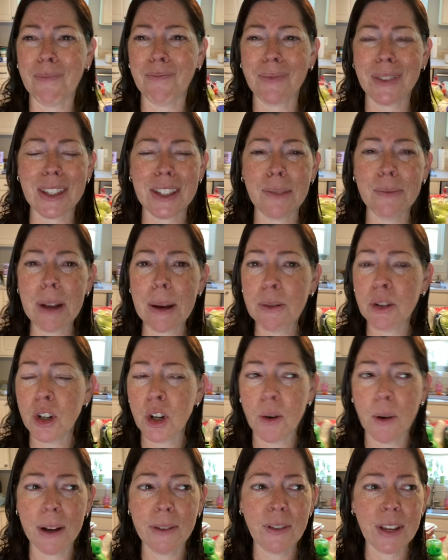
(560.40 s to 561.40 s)
Sometimes you
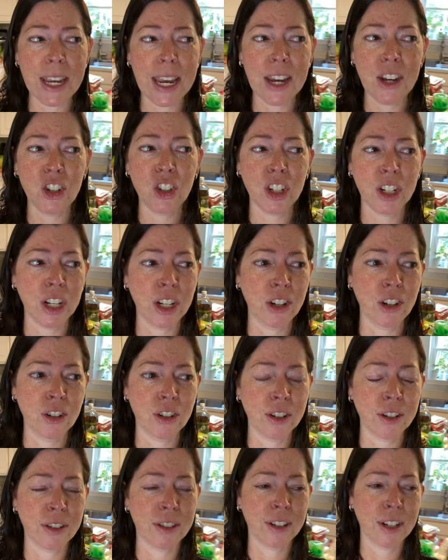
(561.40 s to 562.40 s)
go on vacation and you
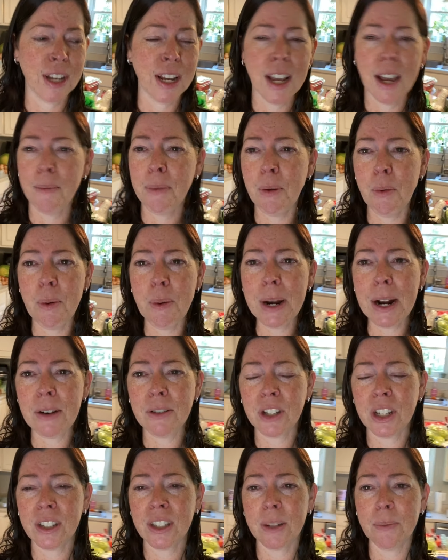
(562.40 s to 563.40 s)
just, I mean, we went
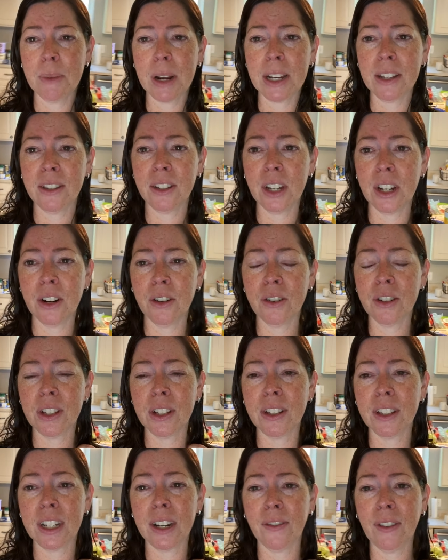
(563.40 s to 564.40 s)
out to some nice dinners
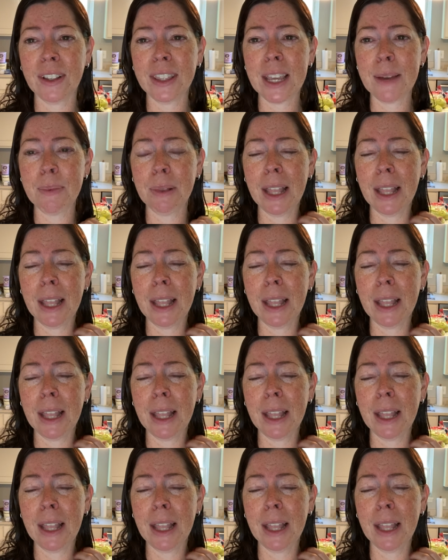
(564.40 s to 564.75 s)
and stuff like that.